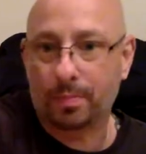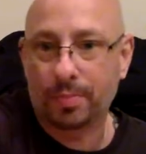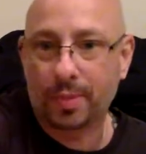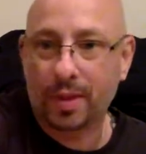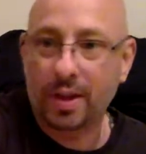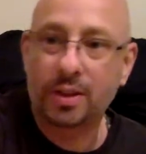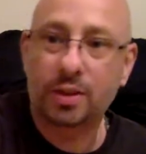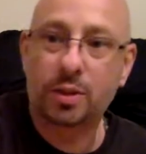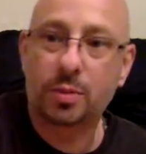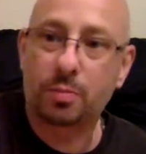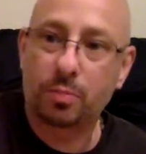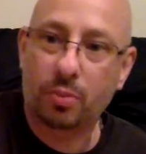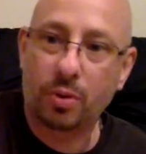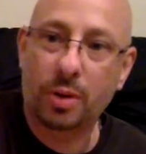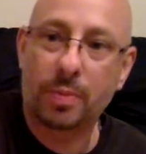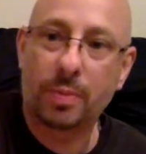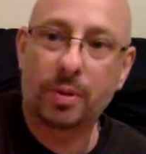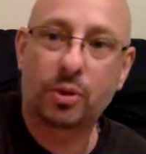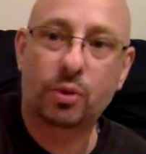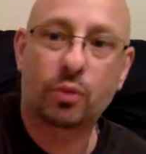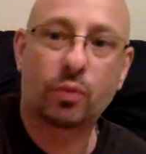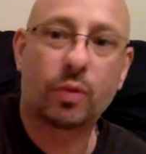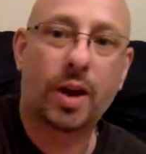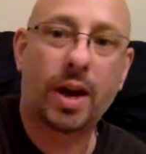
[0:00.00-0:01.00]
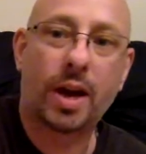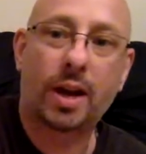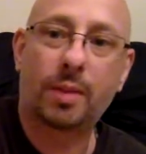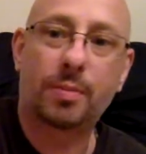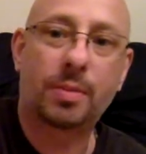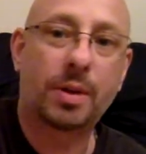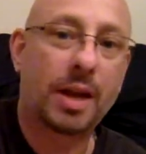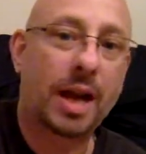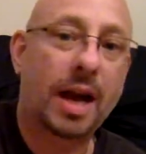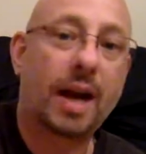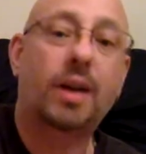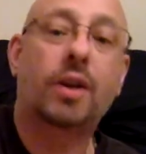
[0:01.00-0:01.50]
It's pretty much random.
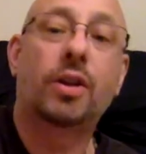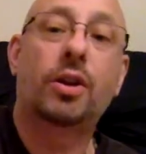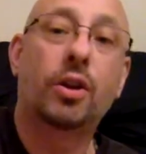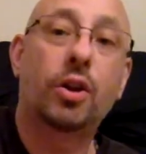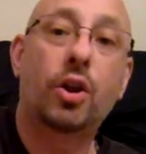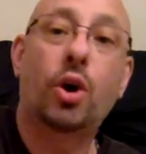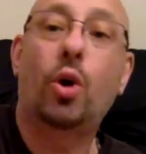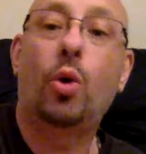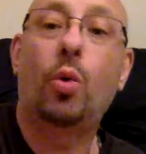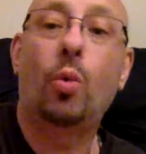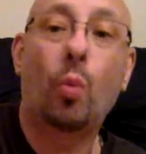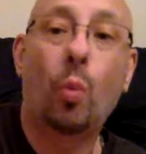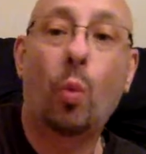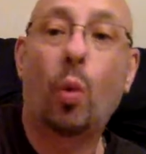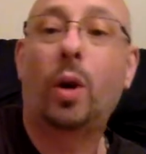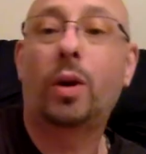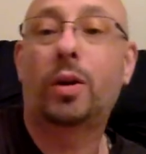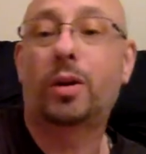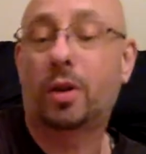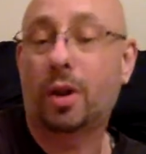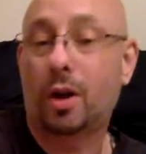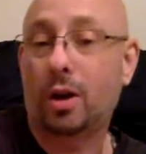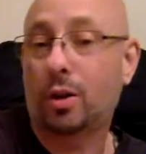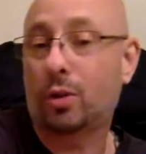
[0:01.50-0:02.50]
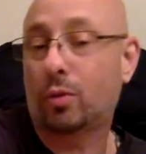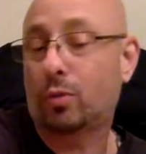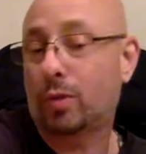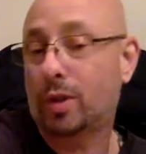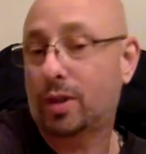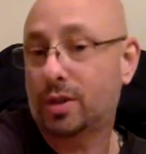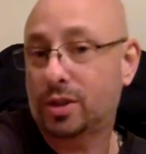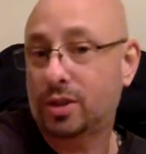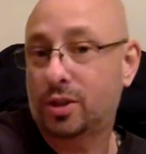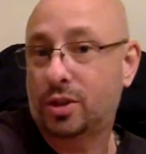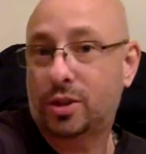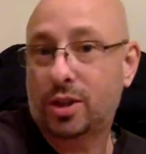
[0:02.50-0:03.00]
You're not going to know what color
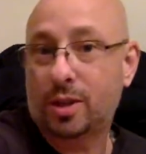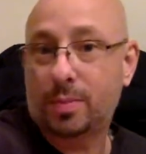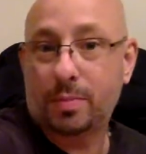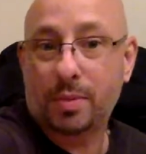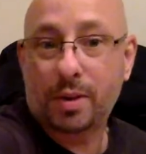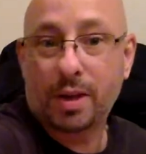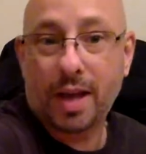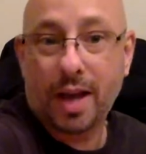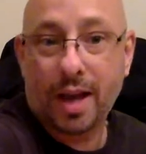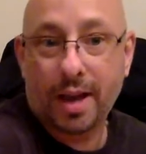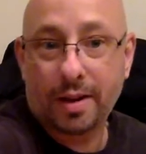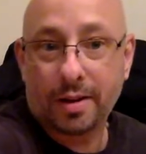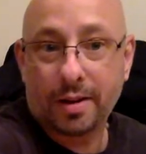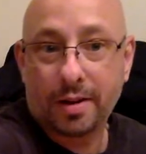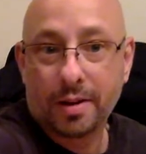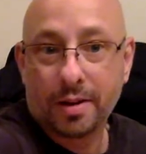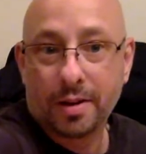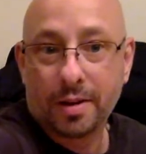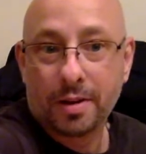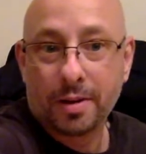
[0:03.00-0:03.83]
resin tip you get.